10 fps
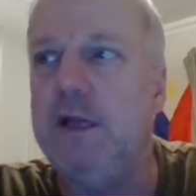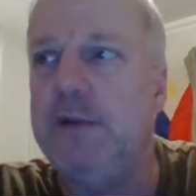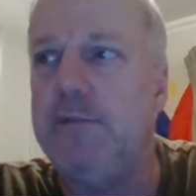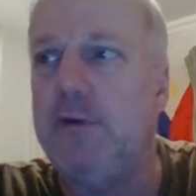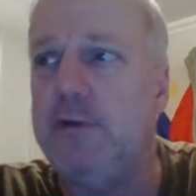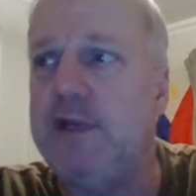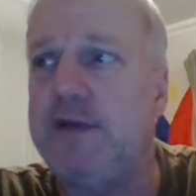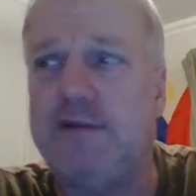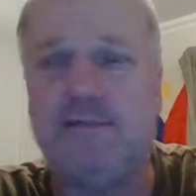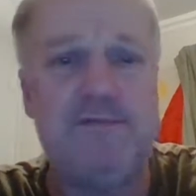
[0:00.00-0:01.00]
probably
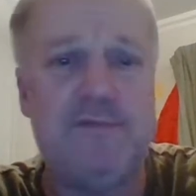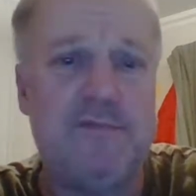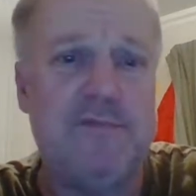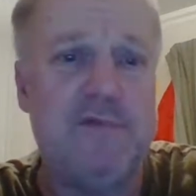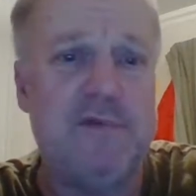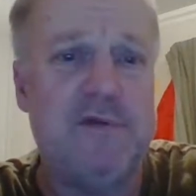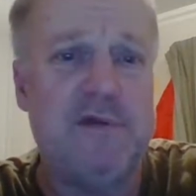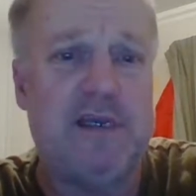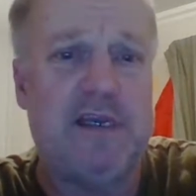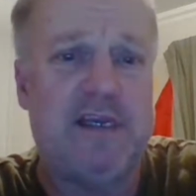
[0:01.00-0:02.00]

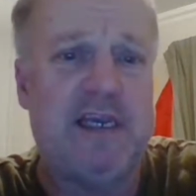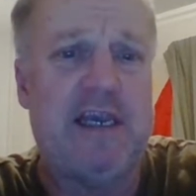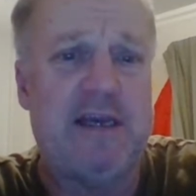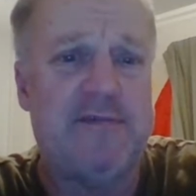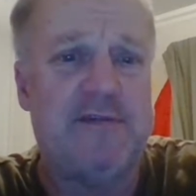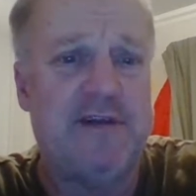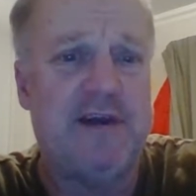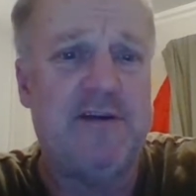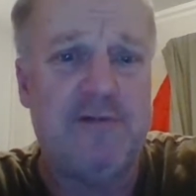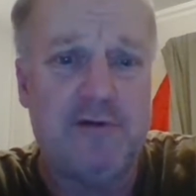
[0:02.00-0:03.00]
get kick up the
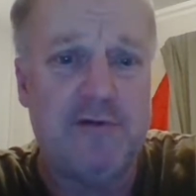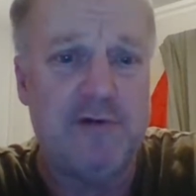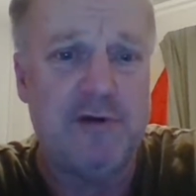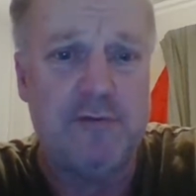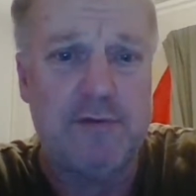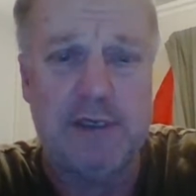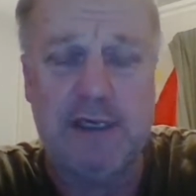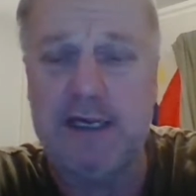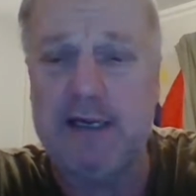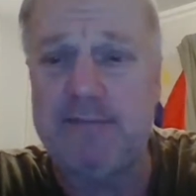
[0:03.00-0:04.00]
tail a little,
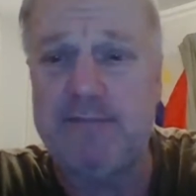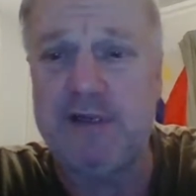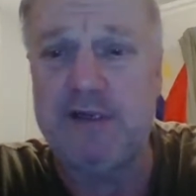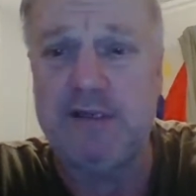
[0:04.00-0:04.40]
but